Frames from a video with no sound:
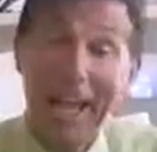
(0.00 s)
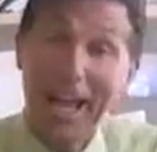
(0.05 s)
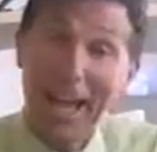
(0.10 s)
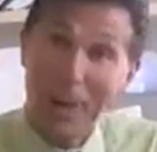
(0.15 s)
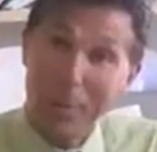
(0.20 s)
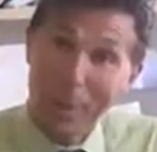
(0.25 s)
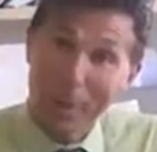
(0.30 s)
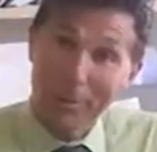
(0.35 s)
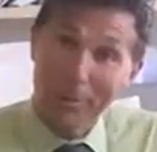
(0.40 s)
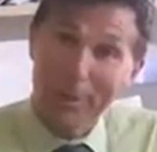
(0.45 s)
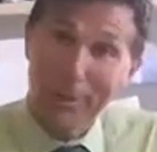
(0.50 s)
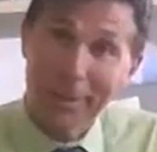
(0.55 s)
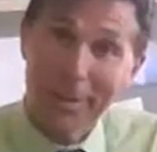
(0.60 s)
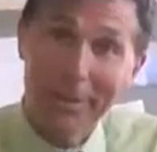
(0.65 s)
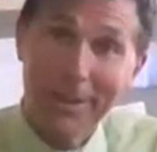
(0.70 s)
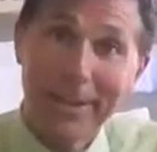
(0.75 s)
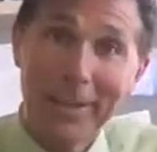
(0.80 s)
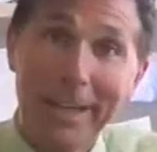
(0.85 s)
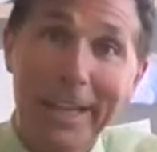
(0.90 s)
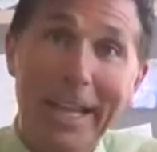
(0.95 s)
However,
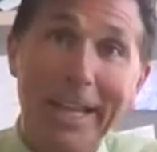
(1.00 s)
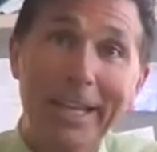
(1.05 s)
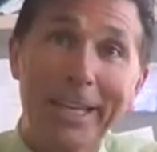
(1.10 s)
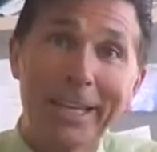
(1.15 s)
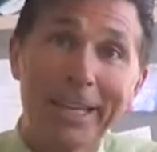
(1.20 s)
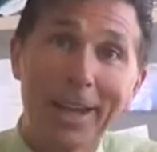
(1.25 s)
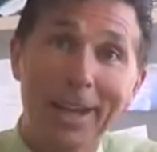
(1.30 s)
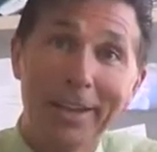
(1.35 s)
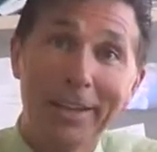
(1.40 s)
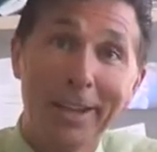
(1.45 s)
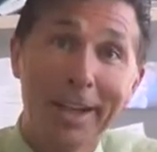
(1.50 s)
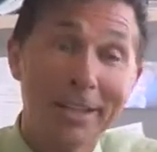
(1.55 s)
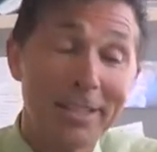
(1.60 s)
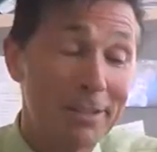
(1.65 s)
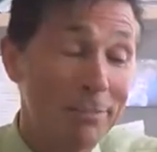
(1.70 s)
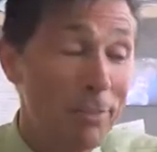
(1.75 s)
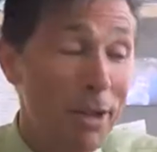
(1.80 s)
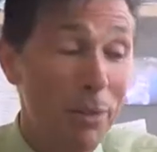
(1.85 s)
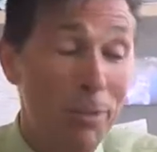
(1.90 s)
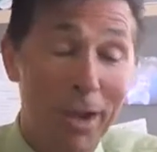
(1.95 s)
in the context
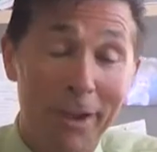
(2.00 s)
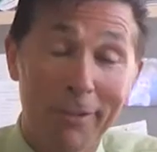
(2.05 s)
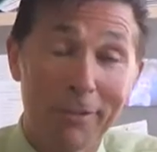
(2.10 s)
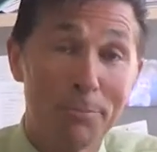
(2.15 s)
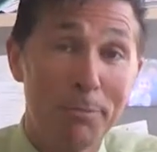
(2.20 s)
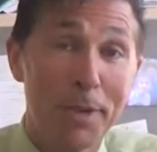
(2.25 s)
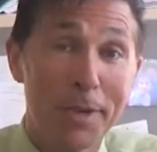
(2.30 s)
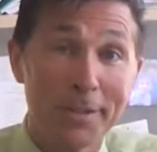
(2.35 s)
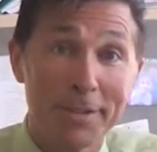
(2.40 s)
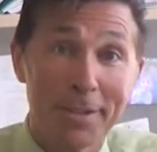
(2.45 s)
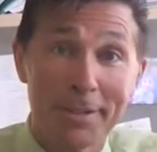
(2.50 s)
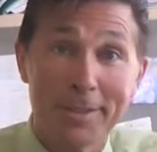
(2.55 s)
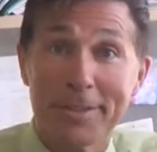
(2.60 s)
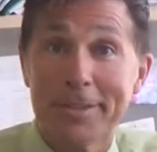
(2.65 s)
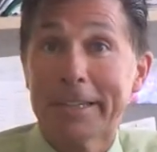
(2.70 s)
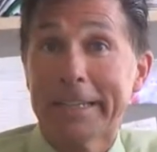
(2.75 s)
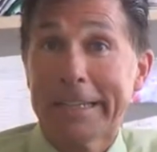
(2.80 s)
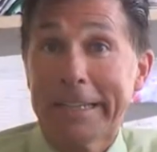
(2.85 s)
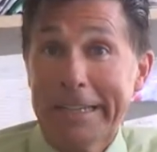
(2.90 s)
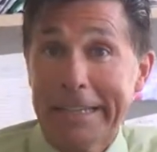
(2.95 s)
of my wife's business,
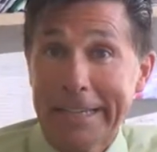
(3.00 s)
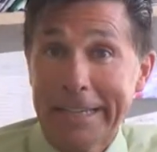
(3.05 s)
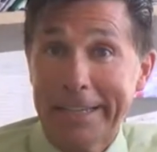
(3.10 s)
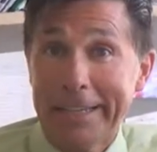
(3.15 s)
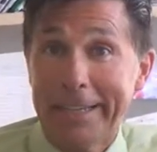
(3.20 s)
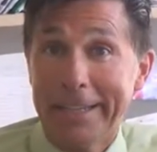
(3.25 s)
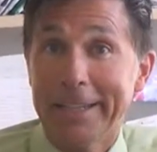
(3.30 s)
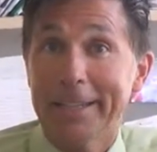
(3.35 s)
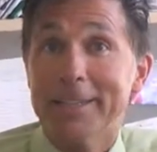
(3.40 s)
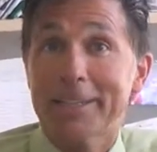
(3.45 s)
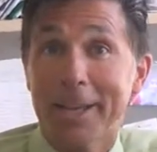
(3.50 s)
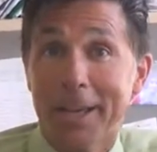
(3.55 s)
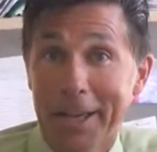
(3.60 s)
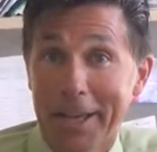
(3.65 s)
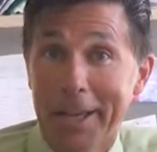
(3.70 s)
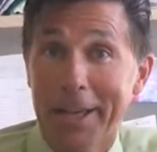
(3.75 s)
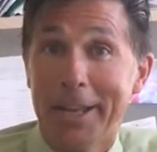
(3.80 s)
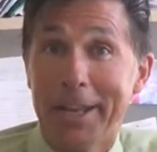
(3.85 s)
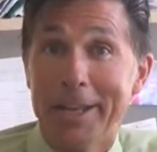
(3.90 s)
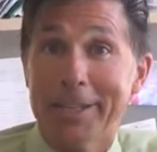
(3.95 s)
it
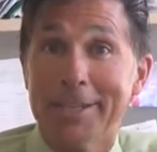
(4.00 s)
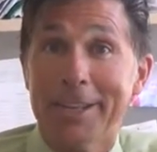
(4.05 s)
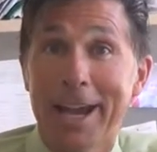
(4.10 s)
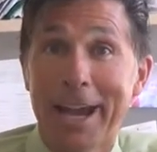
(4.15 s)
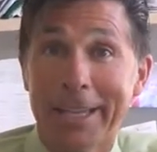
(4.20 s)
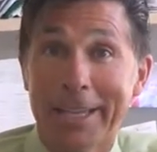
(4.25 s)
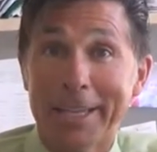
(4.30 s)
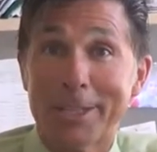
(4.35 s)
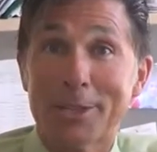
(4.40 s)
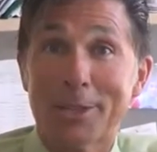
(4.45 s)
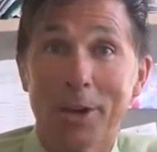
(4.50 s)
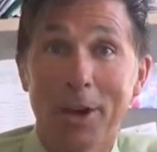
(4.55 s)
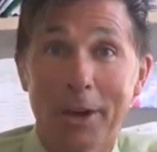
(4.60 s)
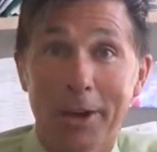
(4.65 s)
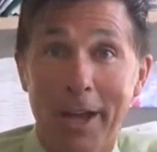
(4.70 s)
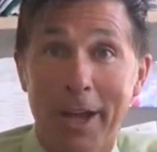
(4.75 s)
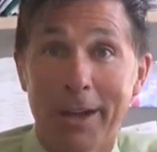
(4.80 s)
is highly sought